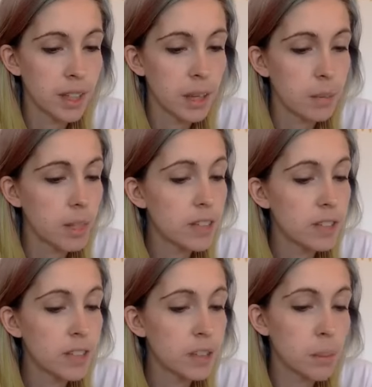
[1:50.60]
Peter
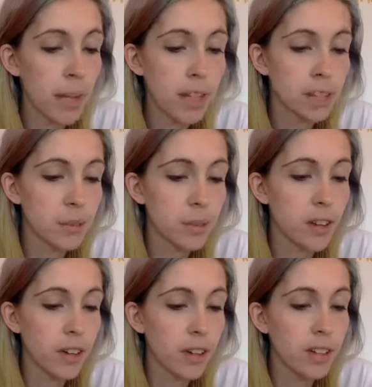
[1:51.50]
and his companions were
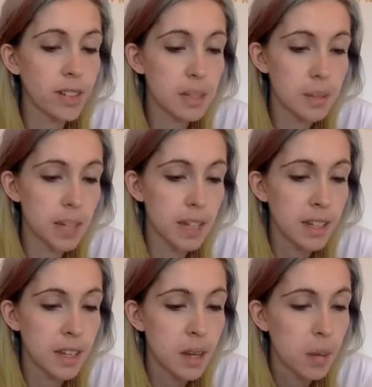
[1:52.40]
very sleepy.
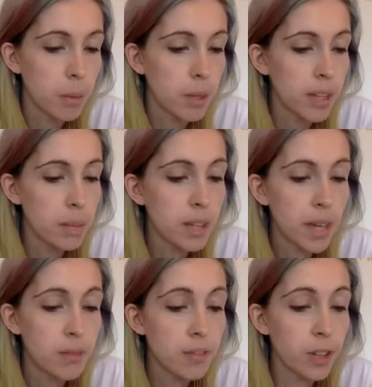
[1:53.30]
But when they
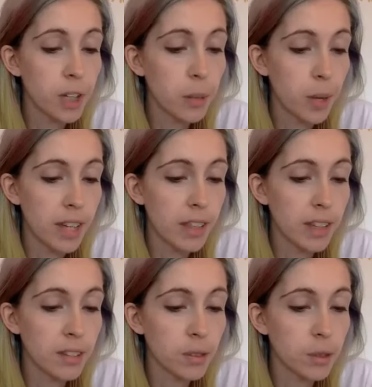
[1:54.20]
became fully awake,
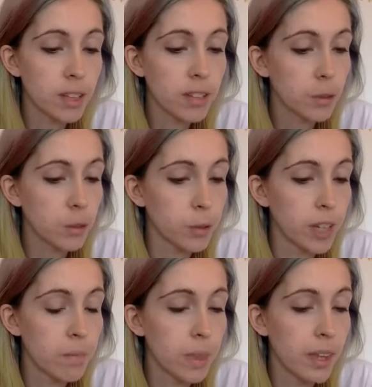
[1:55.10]
they saw his
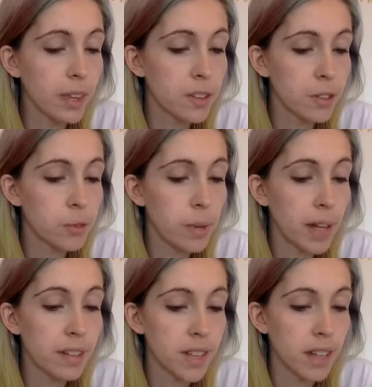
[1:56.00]
glory and the two
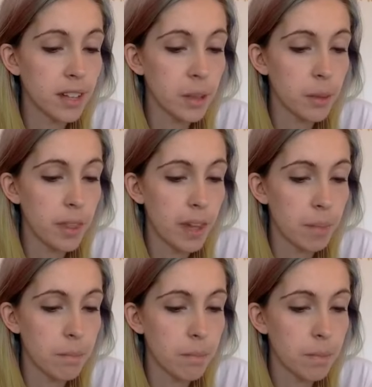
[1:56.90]
men standing with
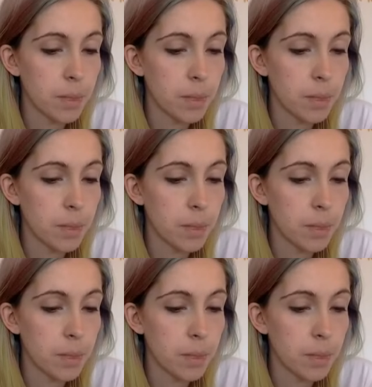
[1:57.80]
him.